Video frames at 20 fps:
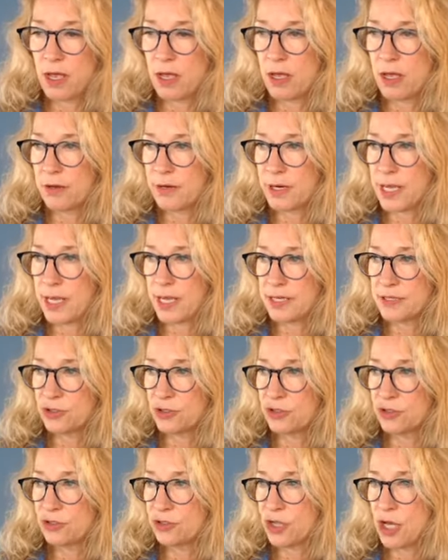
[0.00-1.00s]
Okay,
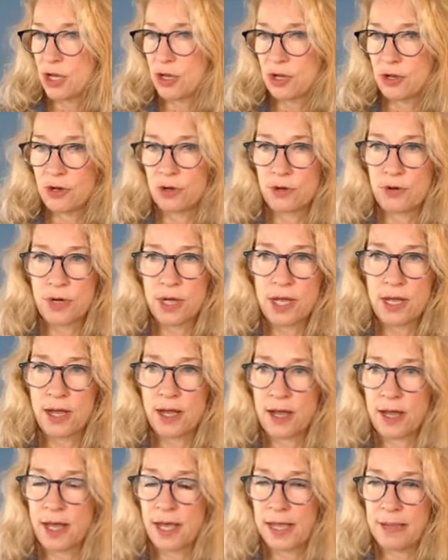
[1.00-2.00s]
so
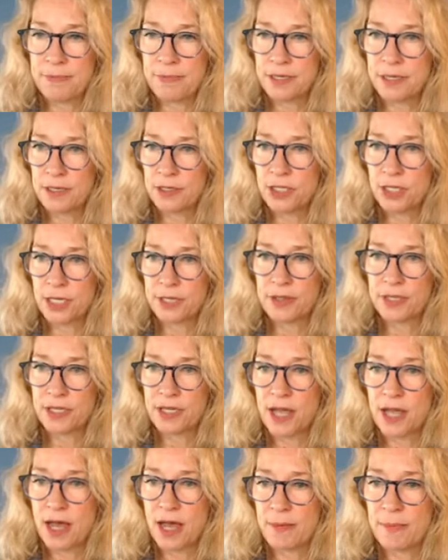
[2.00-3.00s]
I'm going to look at the
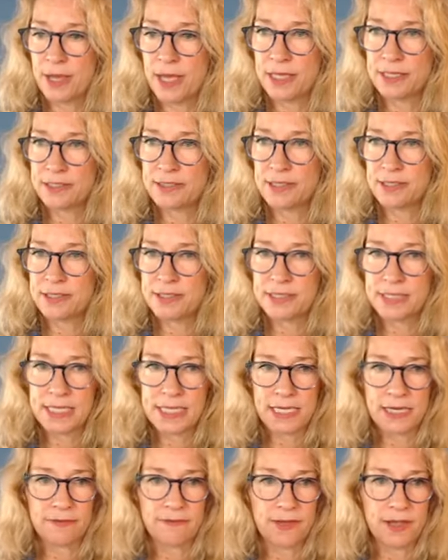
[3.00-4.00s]
comments and
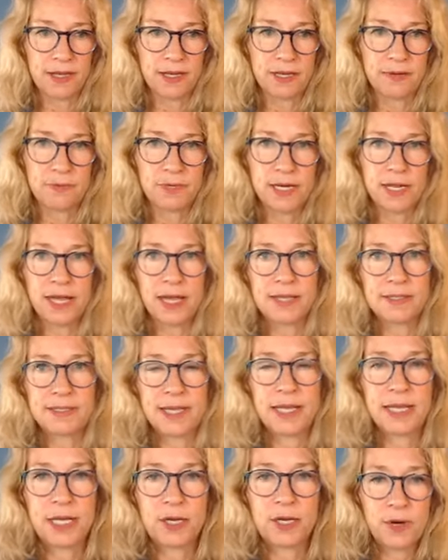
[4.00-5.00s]
see if anyone has
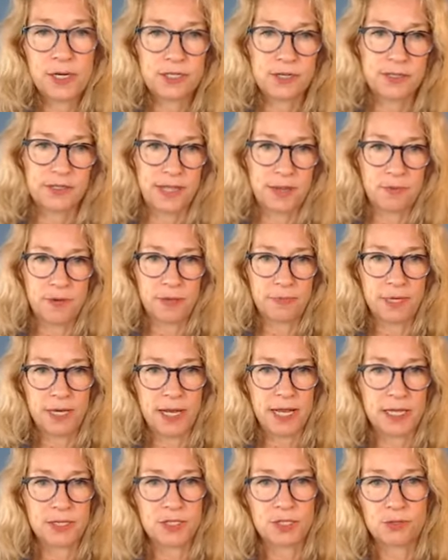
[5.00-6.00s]
any questions they want me to
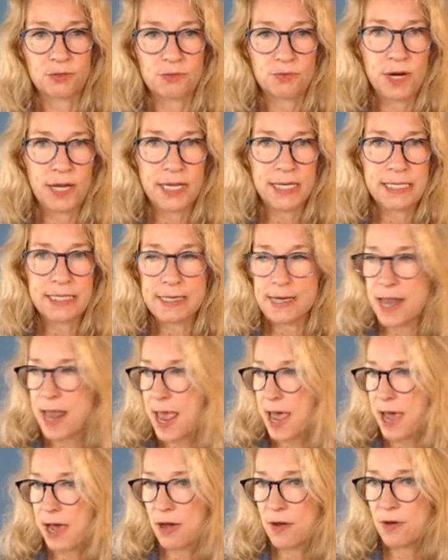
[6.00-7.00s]
answer right
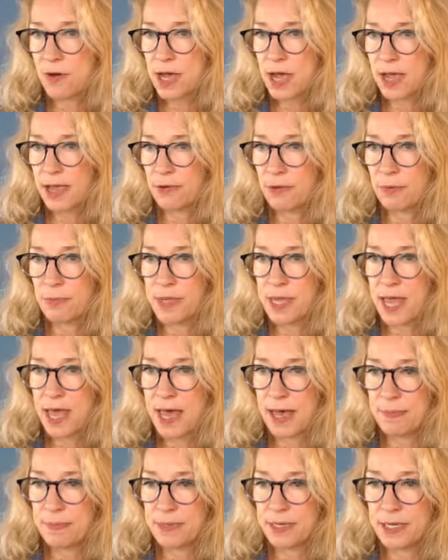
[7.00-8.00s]
now. I would be
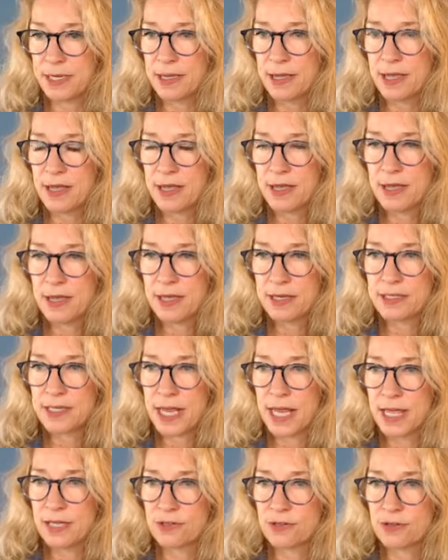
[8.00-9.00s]
happy to
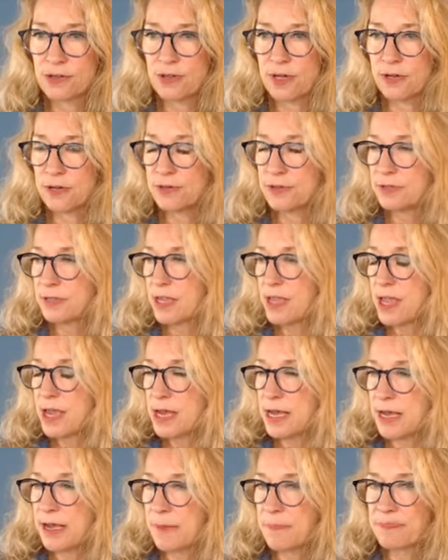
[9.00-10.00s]
answer those.
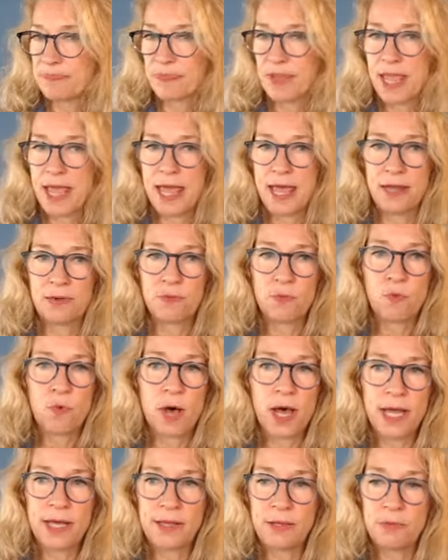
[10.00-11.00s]
And
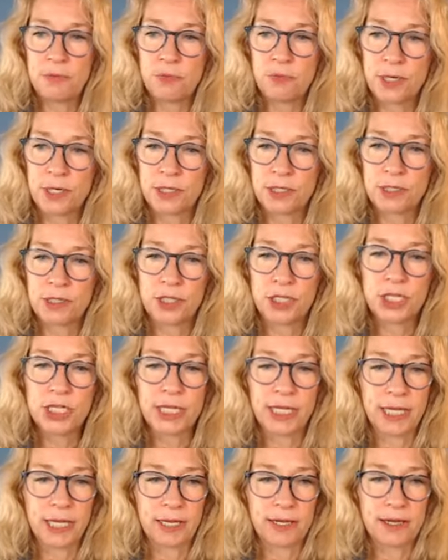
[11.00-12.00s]
while we're
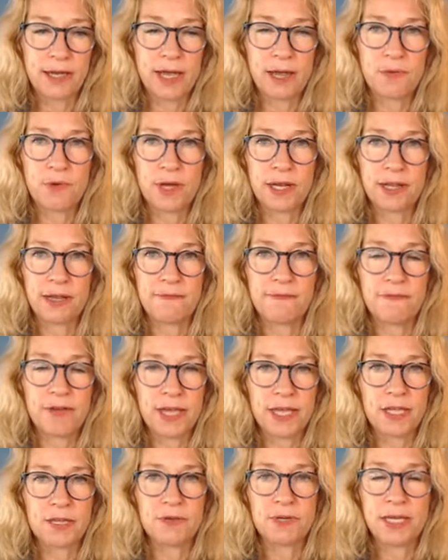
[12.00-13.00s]
looking, I want to
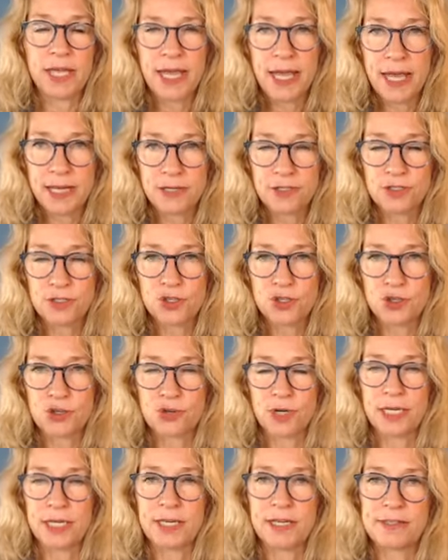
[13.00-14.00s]
invite you again to
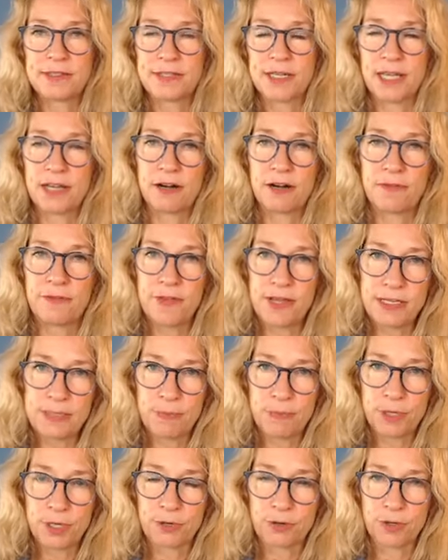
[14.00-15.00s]
join us in our
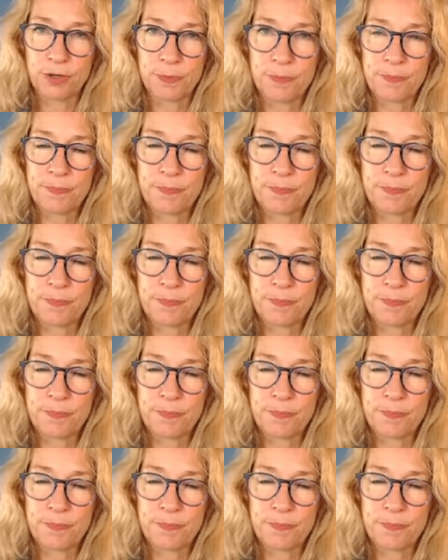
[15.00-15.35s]
Facebook group.